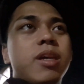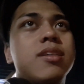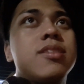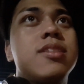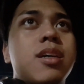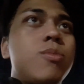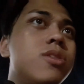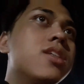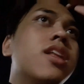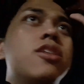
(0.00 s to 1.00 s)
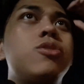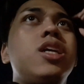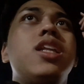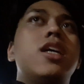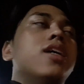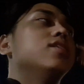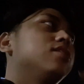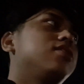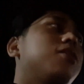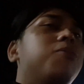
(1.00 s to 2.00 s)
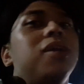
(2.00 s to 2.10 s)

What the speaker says: because someone's gonna treat us or